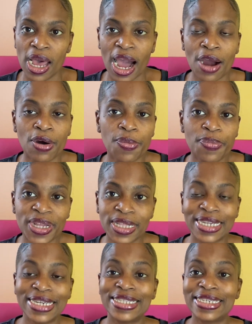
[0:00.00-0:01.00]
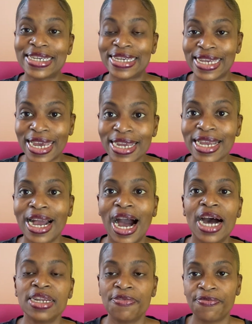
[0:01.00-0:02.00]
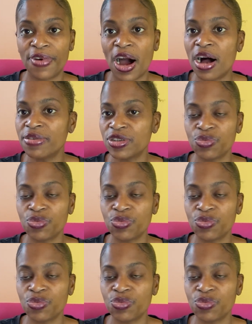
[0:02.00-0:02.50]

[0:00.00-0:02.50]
Our ability to get God involved